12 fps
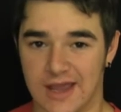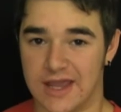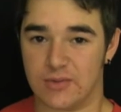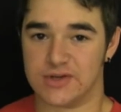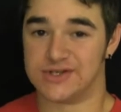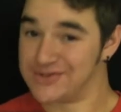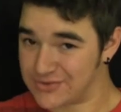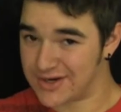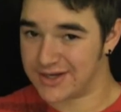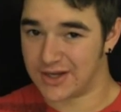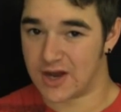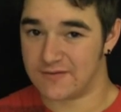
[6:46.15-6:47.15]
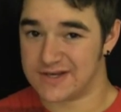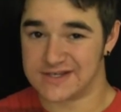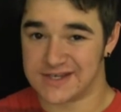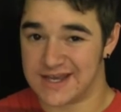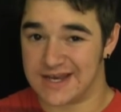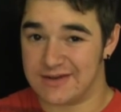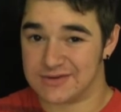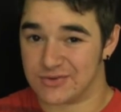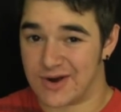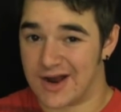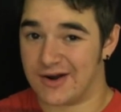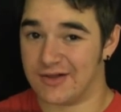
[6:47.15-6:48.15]
He was drinking, obviously, and he was
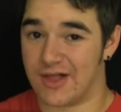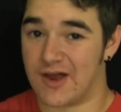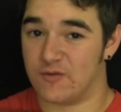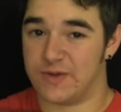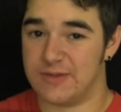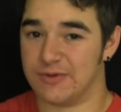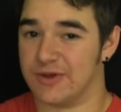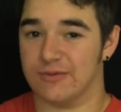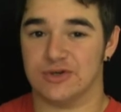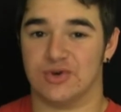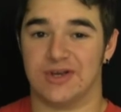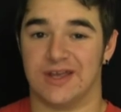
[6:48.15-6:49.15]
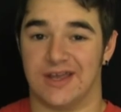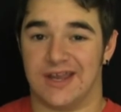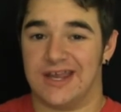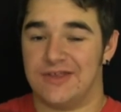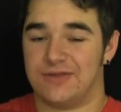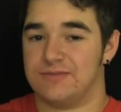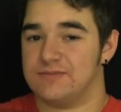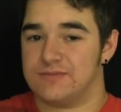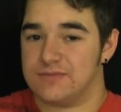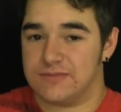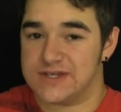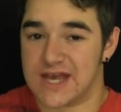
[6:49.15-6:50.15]
around a lot of people that were drinking, and he
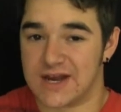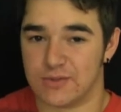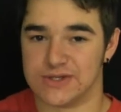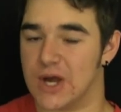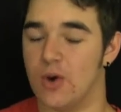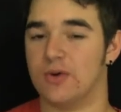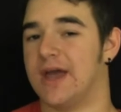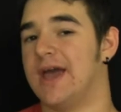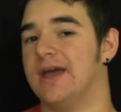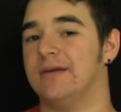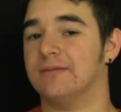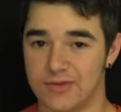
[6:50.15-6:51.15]
said it was okay.